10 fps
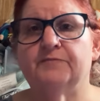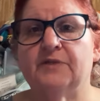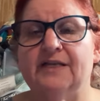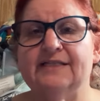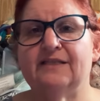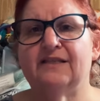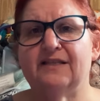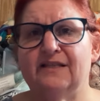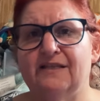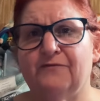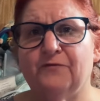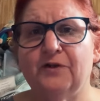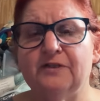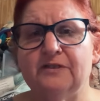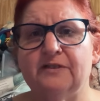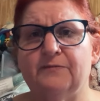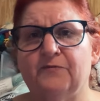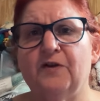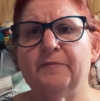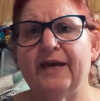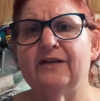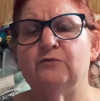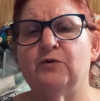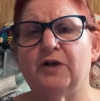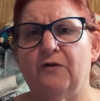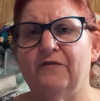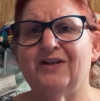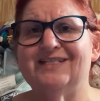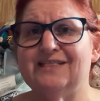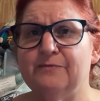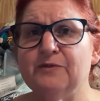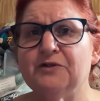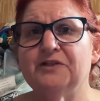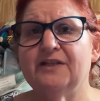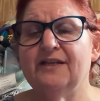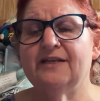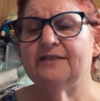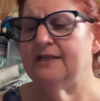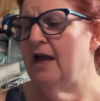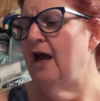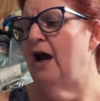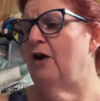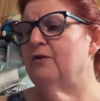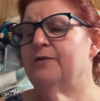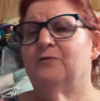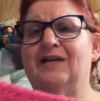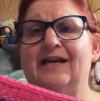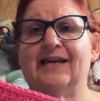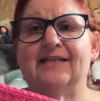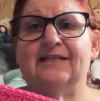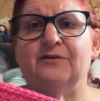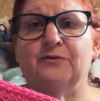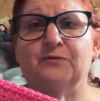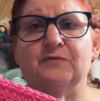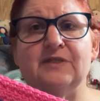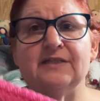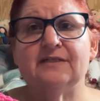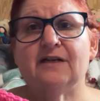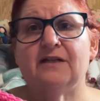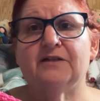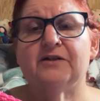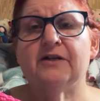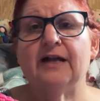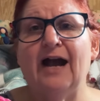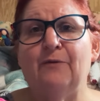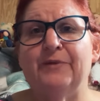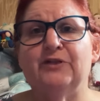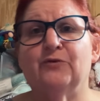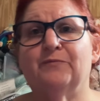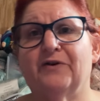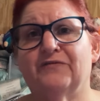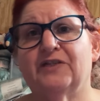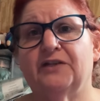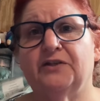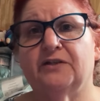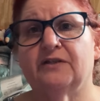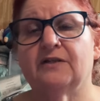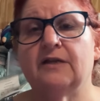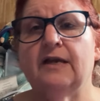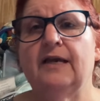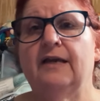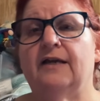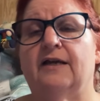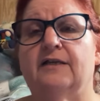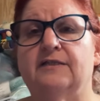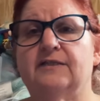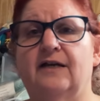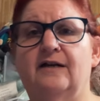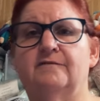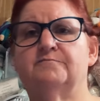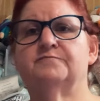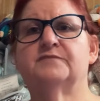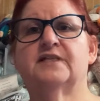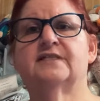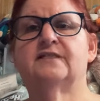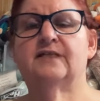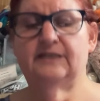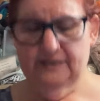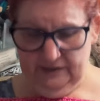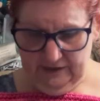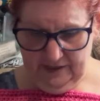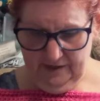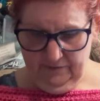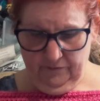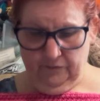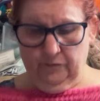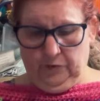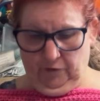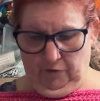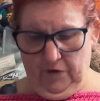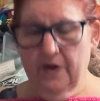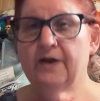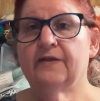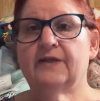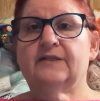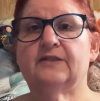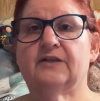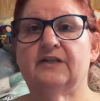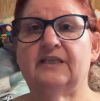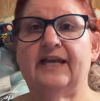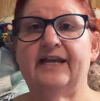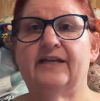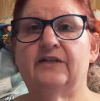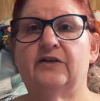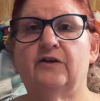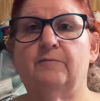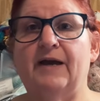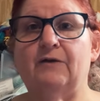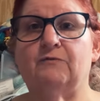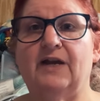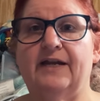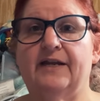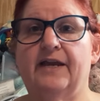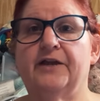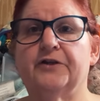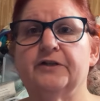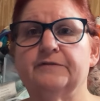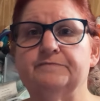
because um, the, the front the front panel will go very similar to this, only when I get to this color, I'll be doing puff stitches because um, this this is um, this is going to land about right here